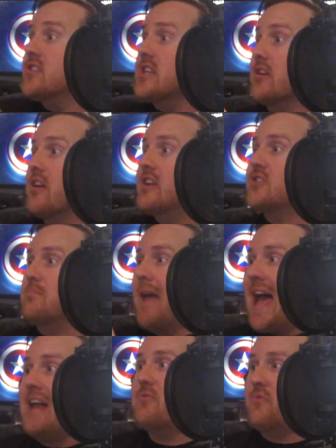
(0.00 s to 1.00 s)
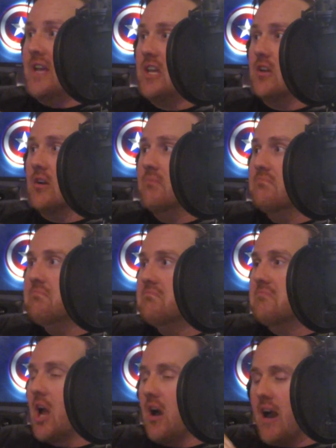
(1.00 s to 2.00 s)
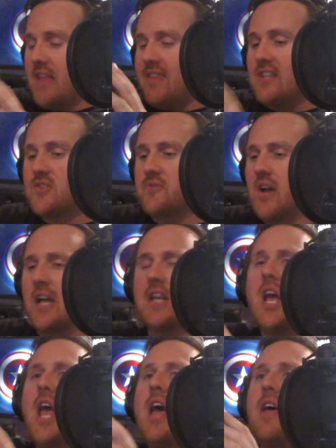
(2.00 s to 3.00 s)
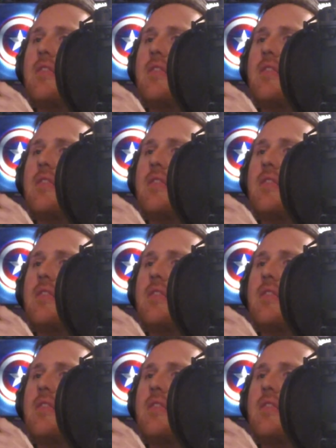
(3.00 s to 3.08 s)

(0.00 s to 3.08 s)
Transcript: a mysterious bad figure. All right, that's fine.